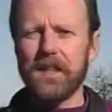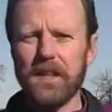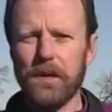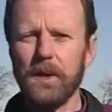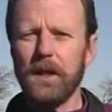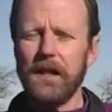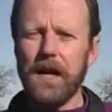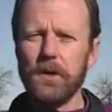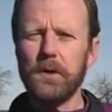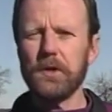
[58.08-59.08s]
that will allow
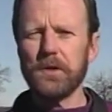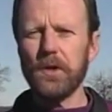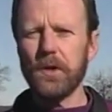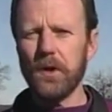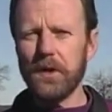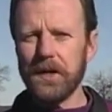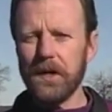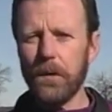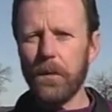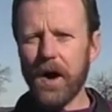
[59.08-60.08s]
you to turn
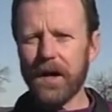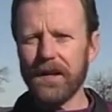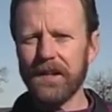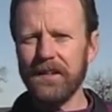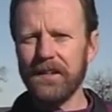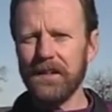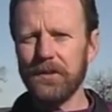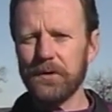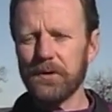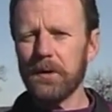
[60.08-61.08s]
ordinary walking
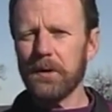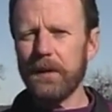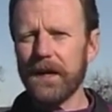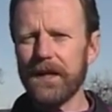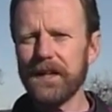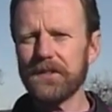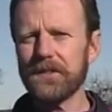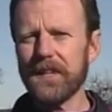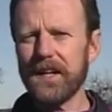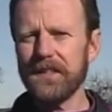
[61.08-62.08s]
into a total body
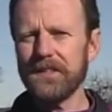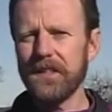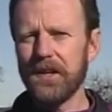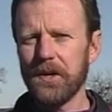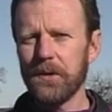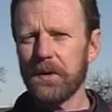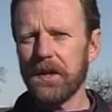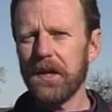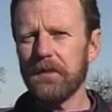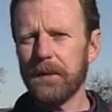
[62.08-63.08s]
exercise with
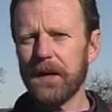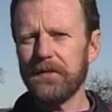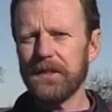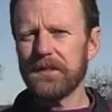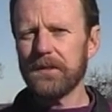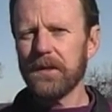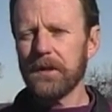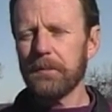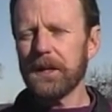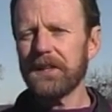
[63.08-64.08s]
health benefits
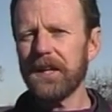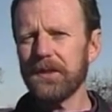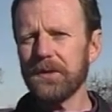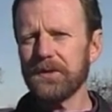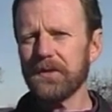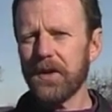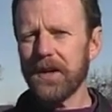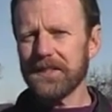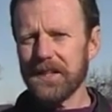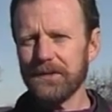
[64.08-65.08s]
much like those of
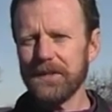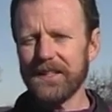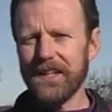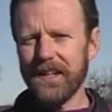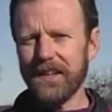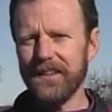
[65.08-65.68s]
cross-country skiing.